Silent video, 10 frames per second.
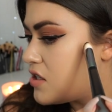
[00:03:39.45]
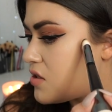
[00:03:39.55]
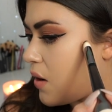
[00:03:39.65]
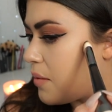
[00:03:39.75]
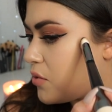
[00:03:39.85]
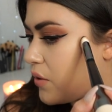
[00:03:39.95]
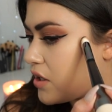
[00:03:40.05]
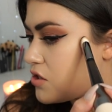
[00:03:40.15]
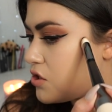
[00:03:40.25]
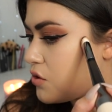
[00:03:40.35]
So I'm
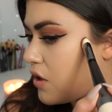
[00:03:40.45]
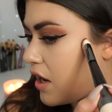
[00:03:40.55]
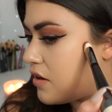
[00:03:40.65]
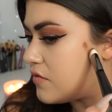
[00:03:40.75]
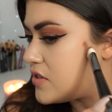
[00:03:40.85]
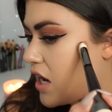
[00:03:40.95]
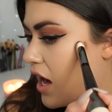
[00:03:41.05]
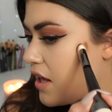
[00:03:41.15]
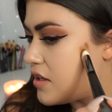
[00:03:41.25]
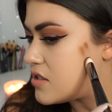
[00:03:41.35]
going to kind of
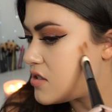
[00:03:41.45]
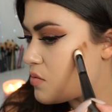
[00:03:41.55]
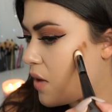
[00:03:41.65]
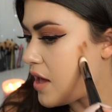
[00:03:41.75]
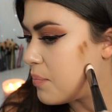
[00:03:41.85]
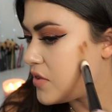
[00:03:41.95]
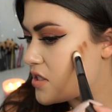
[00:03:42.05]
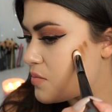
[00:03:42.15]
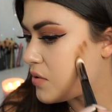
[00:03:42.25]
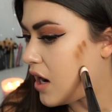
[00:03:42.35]
dot and swipe
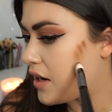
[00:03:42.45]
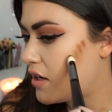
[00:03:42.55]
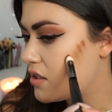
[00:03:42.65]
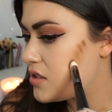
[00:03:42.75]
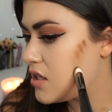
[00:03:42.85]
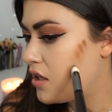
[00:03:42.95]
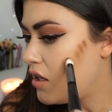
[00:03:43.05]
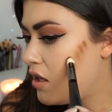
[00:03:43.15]
this product